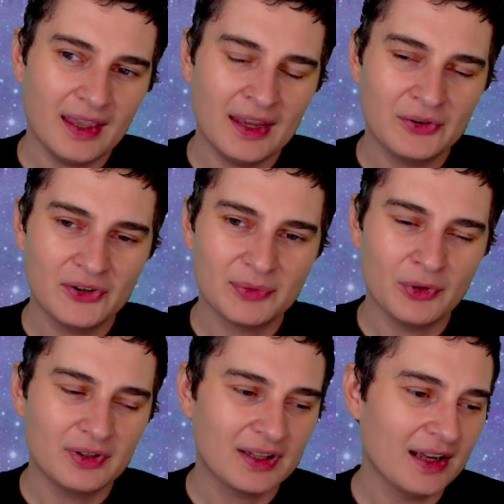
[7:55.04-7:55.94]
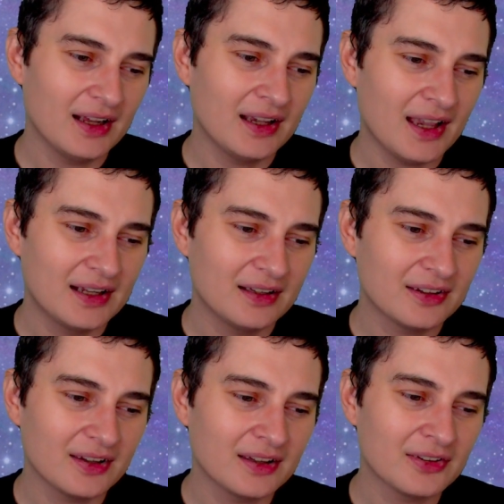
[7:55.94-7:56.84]
Aries Moon, again,
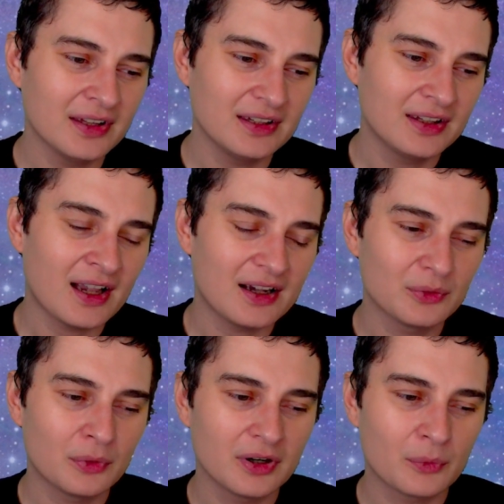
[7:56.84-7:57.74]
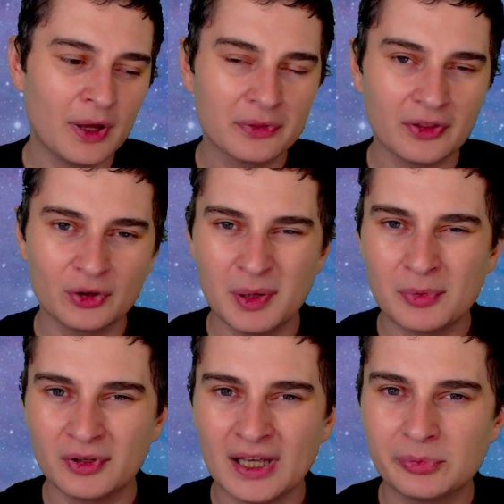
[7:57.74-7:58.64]
it's not that you can't work well with other
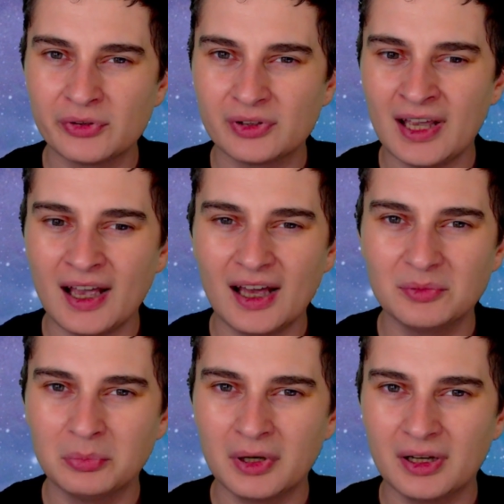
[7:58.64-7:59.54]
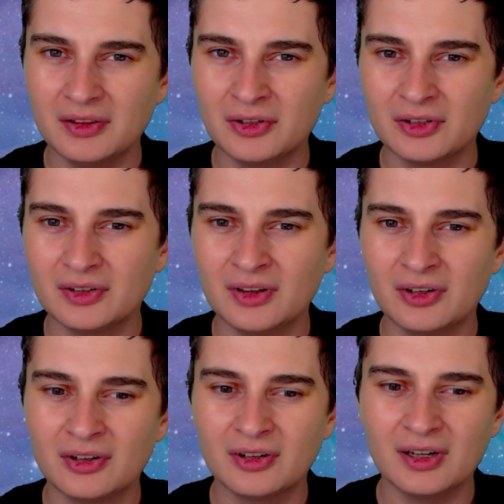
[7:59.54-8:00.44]
people, you absolutely can, but
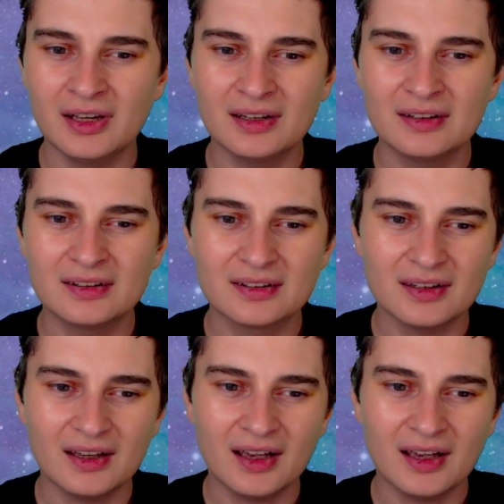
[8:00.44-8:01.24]
there is